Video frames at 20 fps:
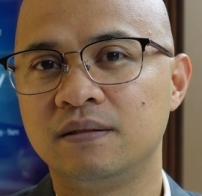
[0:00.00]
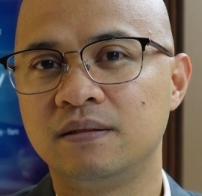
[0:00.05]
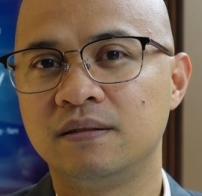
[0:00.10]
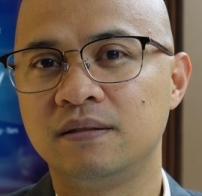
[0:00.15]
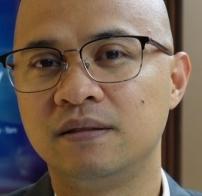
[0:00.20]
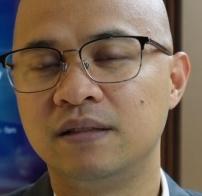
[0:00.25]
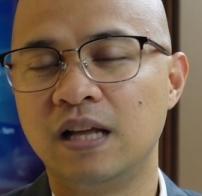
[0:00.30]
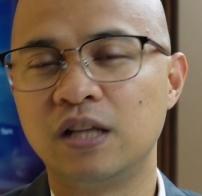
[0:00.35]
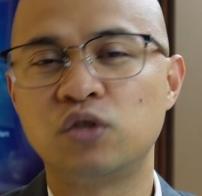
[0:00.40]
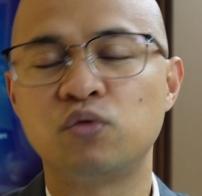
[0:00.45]

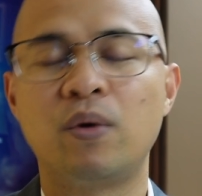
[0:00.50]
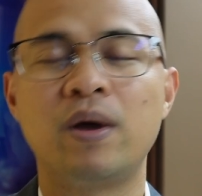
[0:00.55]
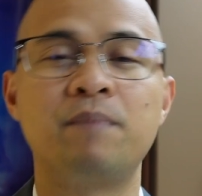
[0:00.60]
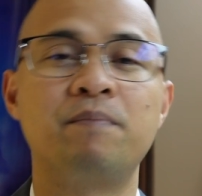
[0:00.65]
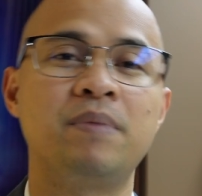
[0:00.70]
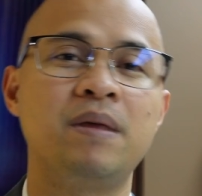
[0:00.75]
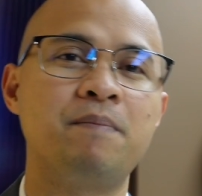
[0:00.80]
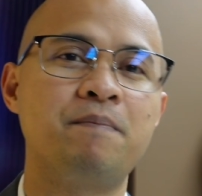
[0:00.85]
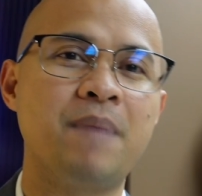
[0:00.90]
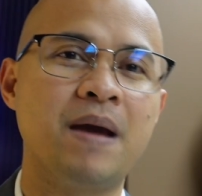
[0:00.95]
That's why
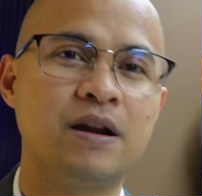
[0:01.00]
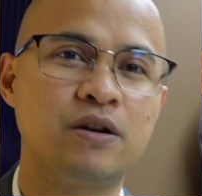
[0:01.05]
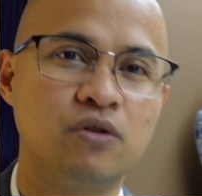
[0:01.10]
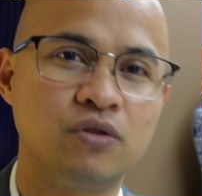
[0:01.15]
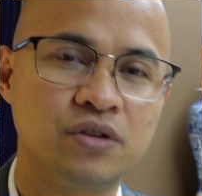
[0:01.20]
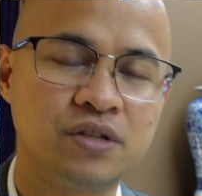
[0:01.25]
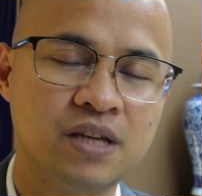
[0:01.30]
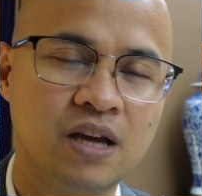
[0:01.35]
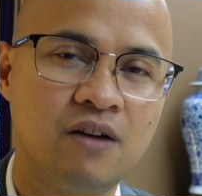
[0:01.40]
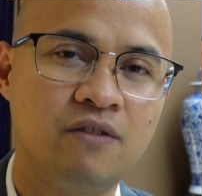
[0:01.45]
prepare
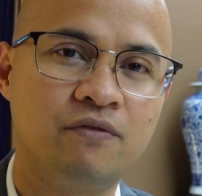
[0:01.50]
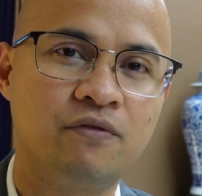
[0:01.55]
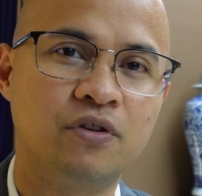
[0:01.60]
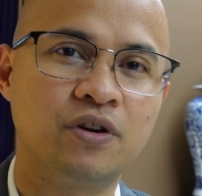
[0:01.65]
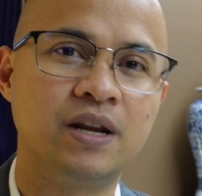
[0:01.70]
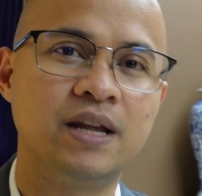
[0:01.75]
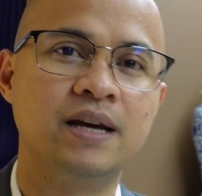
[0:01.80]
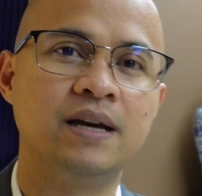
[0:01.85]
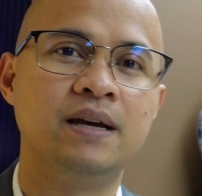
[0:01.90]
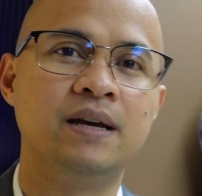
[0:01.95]
yourself for
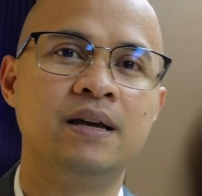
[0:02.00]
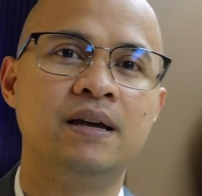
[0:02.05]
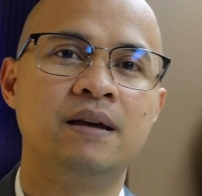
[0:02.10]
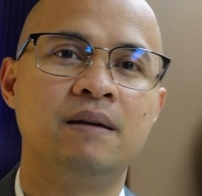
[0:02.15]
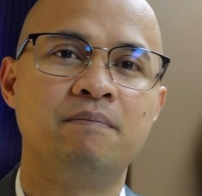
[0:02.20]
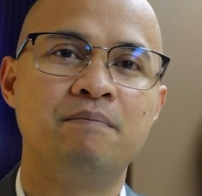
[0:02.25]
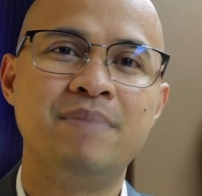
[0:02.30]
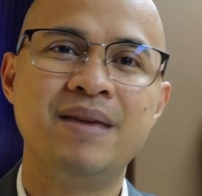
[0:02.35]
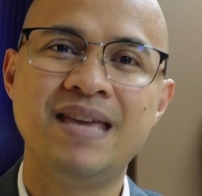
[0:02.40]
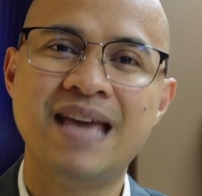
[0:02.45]
the
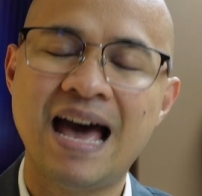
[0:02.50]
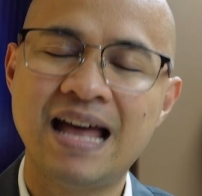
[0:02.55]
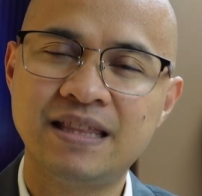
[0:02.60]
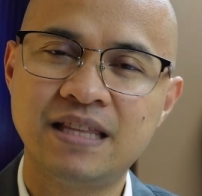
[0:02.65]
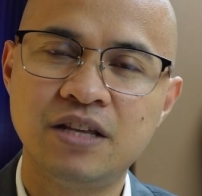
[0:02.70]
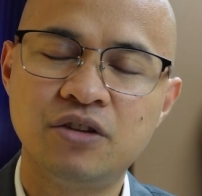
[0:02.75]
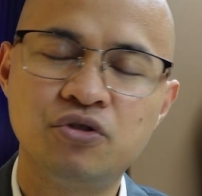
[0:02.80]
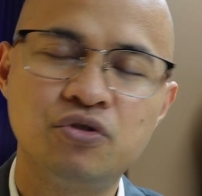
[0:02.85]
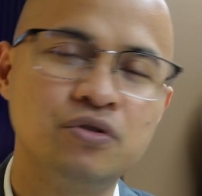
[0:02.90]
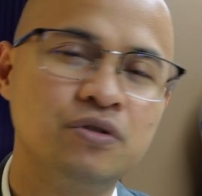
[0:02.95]

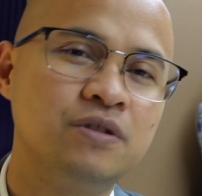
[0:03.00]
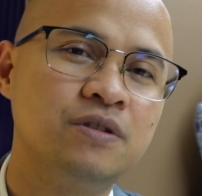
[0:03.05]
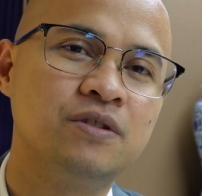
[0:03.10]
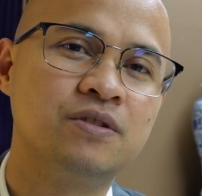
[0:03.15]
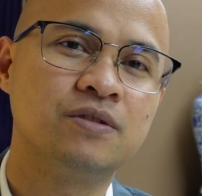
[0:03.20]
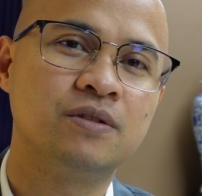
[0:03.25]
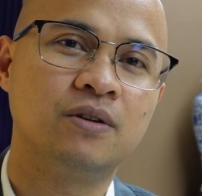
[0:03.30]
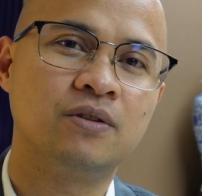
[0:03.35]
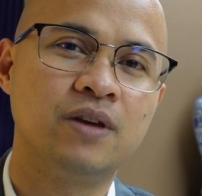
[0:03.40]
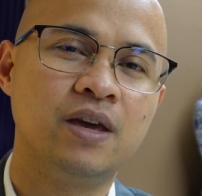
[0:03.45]

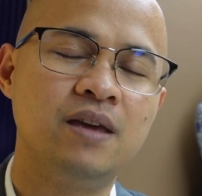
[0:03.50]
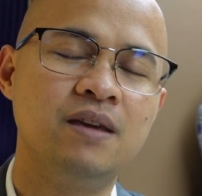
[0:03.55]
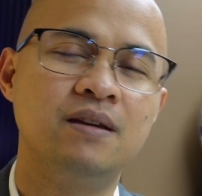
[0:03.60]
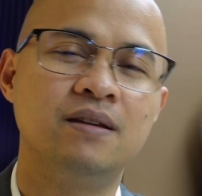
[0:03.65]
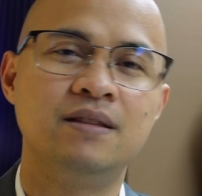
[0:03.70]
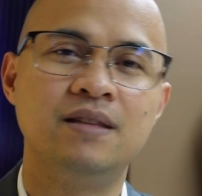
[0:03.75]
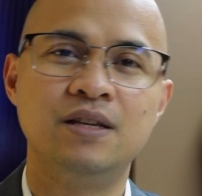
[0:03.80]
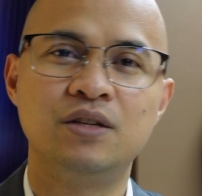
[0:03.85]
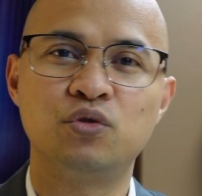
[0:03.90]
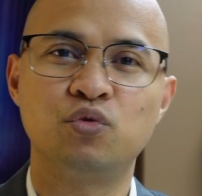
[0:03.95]
Beatitudes, okay?
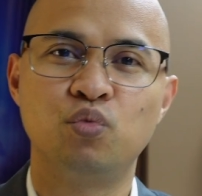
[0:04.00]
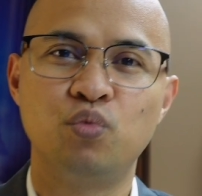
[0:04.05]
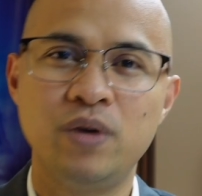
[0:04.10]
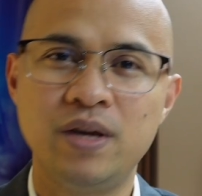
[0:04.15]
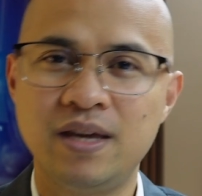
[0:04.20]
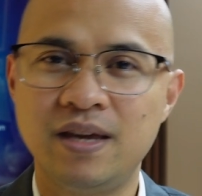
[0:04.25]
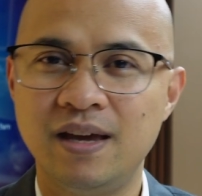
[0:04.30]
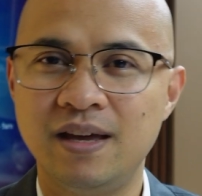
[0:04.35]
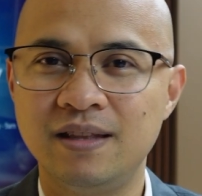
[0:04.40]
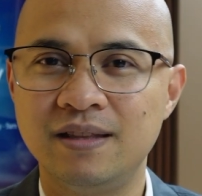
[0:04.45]
This
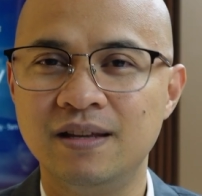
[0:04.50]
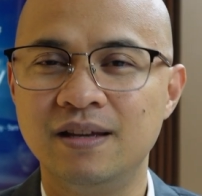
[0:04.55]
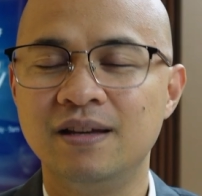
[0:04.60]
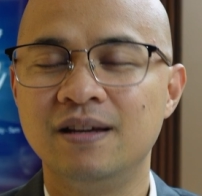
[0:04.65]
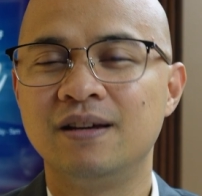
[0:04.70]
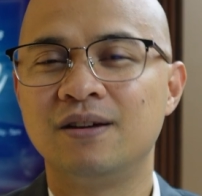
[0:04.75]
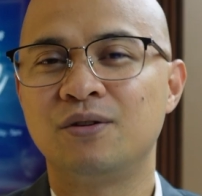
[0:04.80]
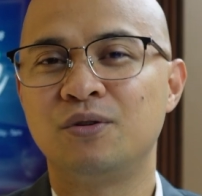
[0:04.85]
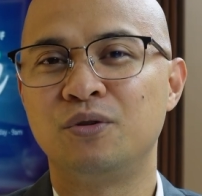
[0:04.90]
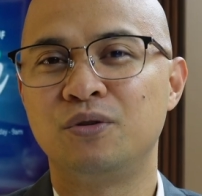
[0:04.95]
weekend,
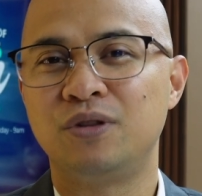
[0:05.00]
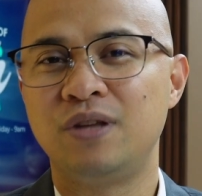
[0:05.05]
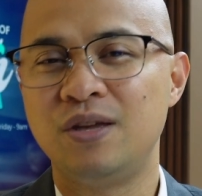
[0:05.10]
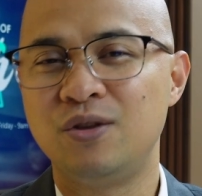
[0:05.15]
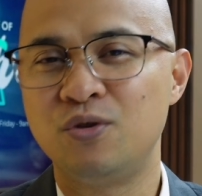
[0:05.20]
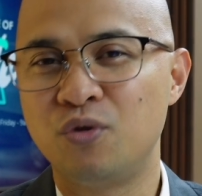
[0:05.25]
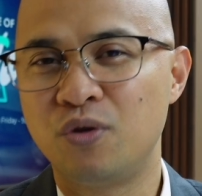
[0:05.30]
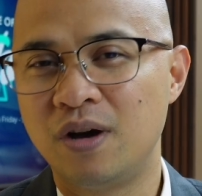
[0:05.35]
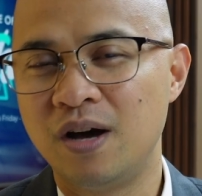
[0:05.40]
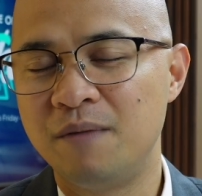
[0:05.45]

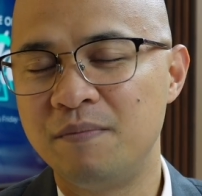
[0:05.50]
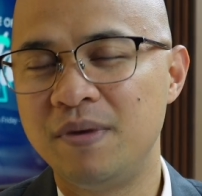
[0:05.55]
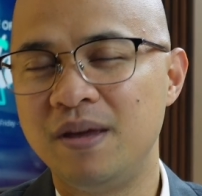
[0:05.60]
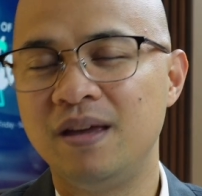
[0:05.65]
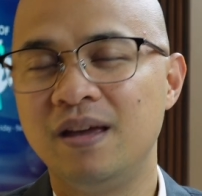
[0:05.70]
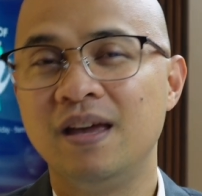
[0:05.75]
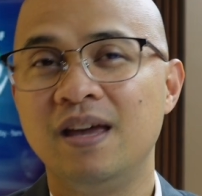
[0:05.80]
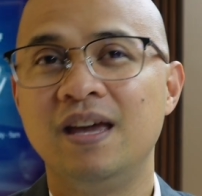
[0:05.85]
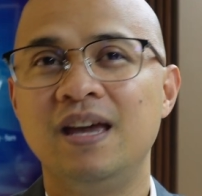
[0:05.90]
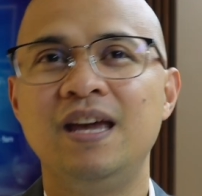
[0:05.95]
continue
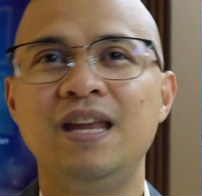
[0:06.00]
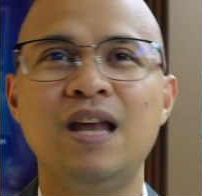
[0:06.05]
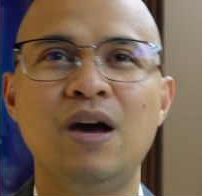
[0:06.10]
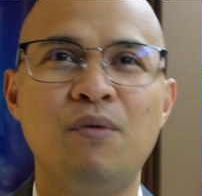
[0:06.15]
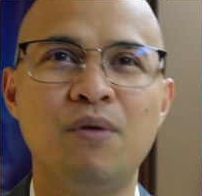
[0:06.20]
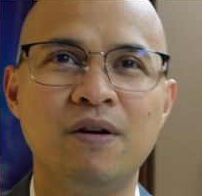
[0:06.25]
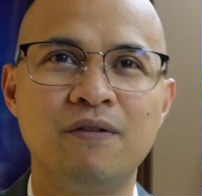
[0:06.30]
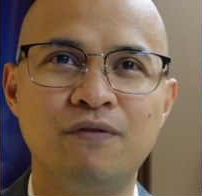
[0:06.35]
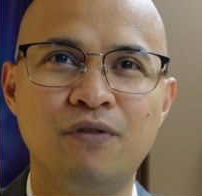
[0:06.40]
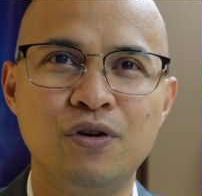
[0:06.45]
coming. In
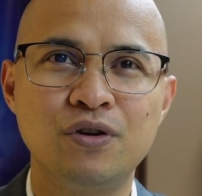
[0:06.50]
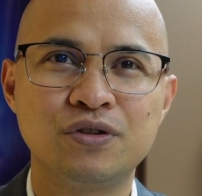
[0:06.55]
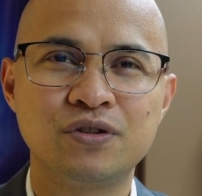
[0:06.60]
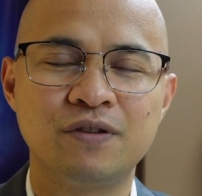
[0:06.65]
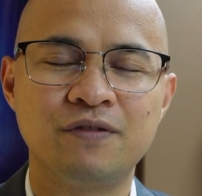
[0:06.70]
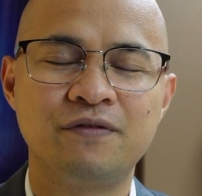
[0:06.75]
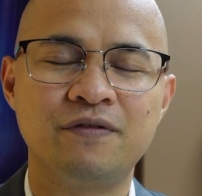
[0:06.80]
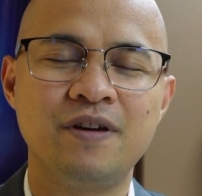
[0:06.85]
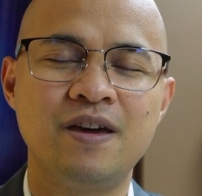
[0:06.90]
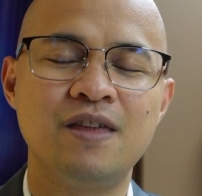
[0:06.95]
our Voice of
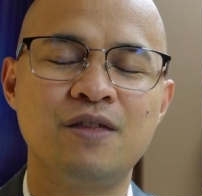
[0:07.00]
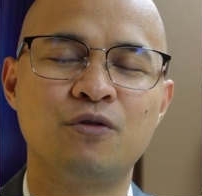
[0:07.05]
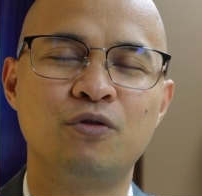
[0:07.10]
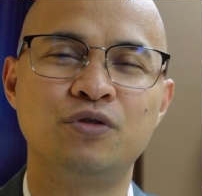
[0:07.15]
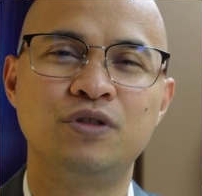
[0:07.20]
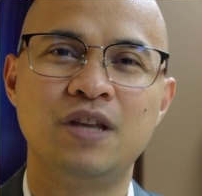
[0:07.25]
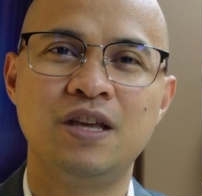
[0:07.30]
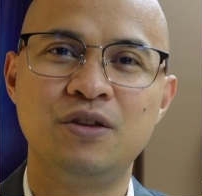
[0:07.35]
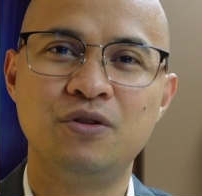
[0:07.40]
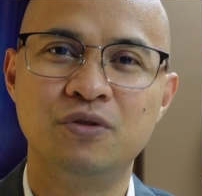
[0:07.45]
Faith,
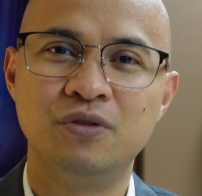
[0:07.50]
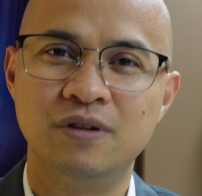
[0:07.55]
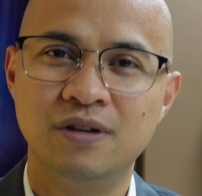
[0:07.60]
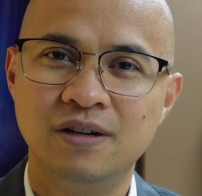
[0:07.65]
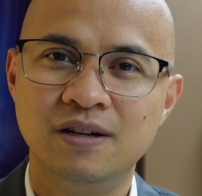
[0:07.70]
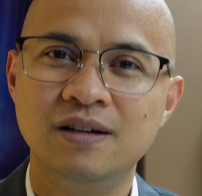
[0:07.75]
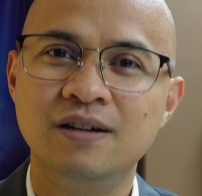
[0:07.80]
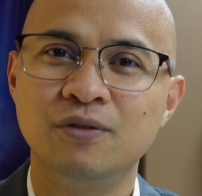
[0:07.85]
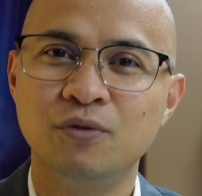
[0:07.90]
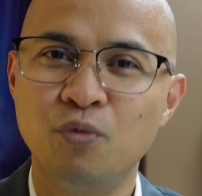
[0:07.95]
continue
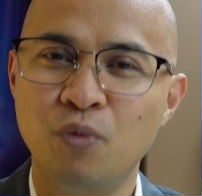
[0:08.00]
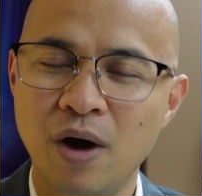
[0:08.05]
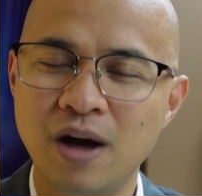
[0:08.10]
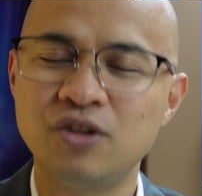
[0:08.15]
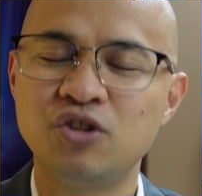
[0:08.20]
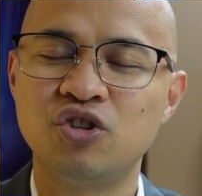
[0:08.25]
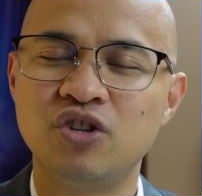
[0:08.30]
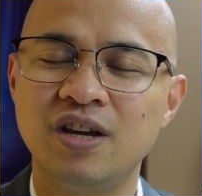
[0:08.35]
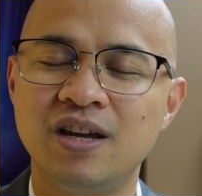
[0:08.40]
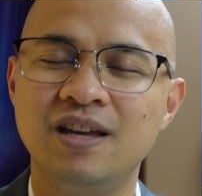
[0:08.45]

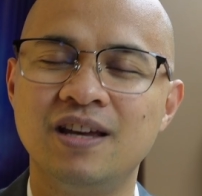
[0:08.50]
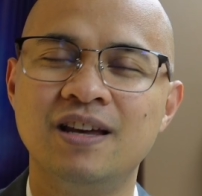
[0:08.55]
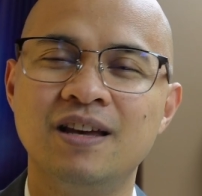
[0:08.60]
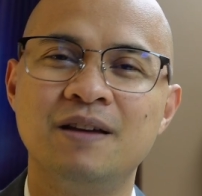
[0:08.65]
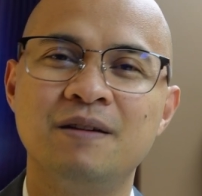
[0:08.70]
watching.